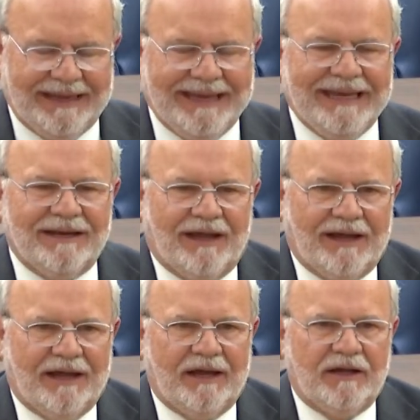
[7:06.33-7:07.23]

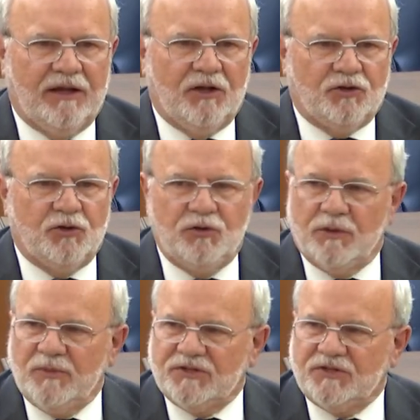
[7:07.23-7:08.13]
Eli to
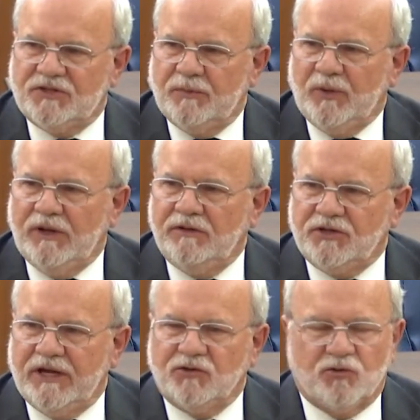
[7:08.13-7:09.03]
the Mississippi
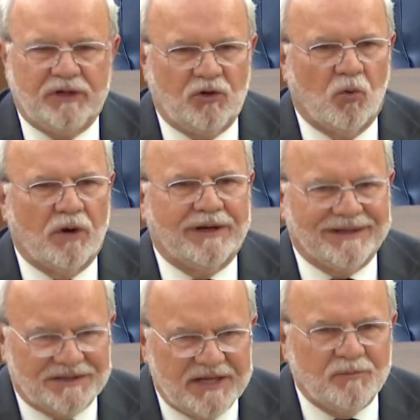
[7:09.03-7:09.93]
Chancery Court
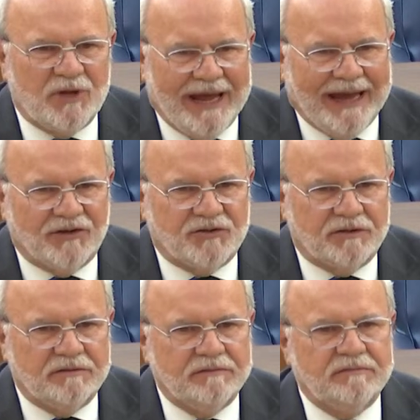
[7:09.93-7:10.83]
contempt
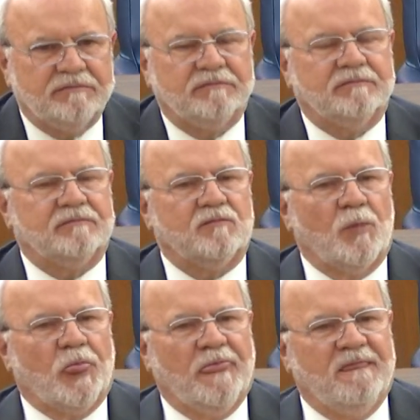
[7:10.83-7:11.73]
action,
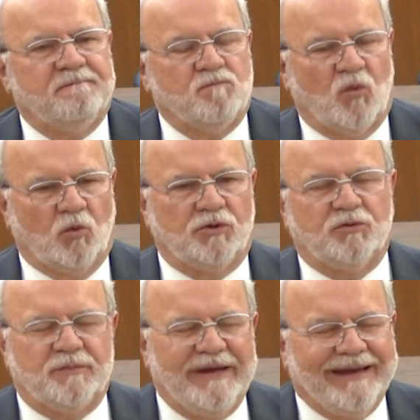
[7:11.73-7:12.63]
which
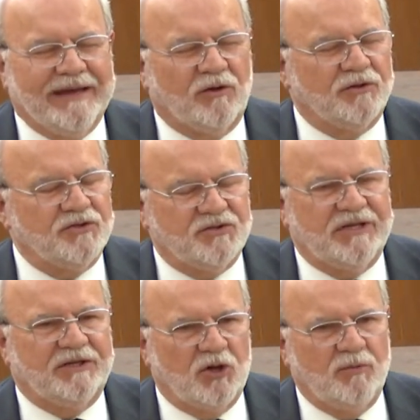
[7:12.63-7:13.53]
was being held in
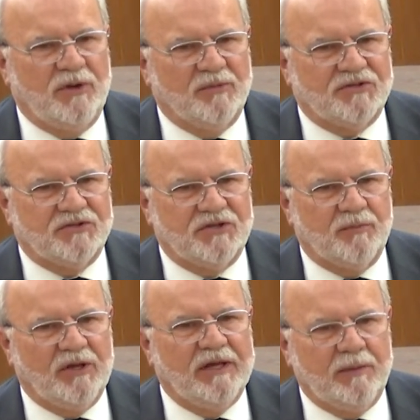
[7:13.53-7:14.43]
Senatobia,
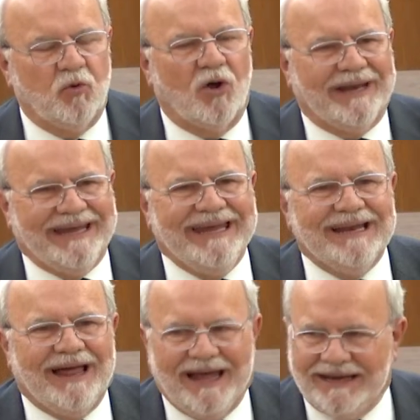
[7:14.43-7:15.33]
Mississippi. He brought
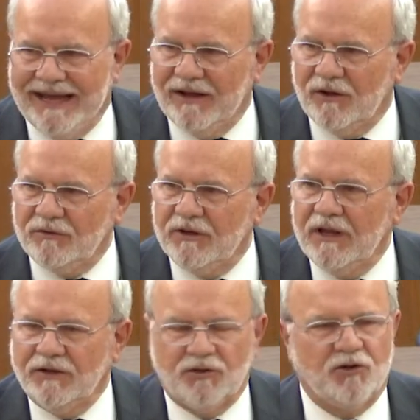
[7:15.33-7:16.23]
Eli down
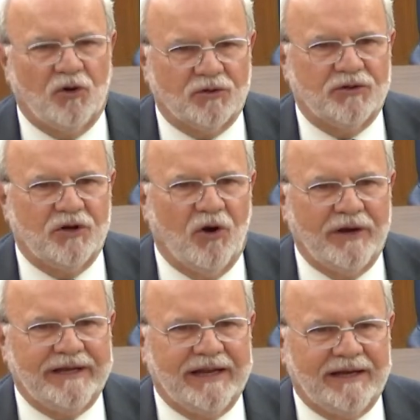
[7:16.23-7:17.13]
to talk to the
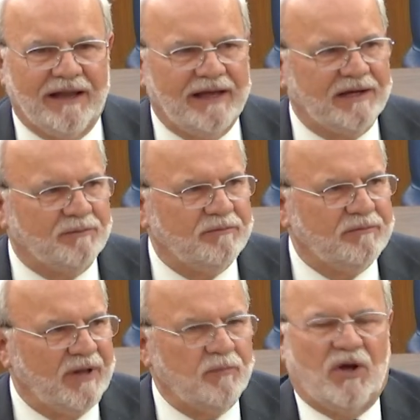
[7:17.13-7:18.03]
guardian ad litem
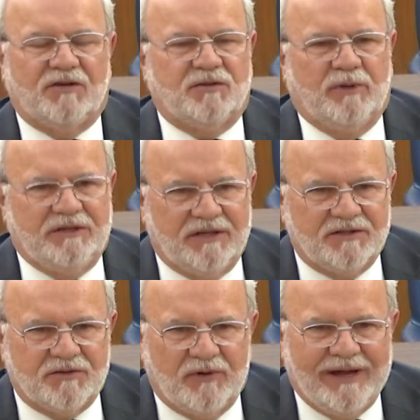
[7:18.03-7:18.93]
and possibly
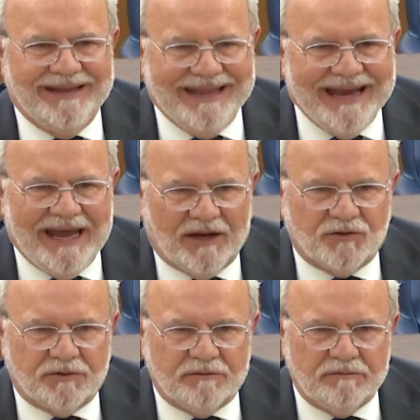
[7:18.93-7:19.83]
testify in that action.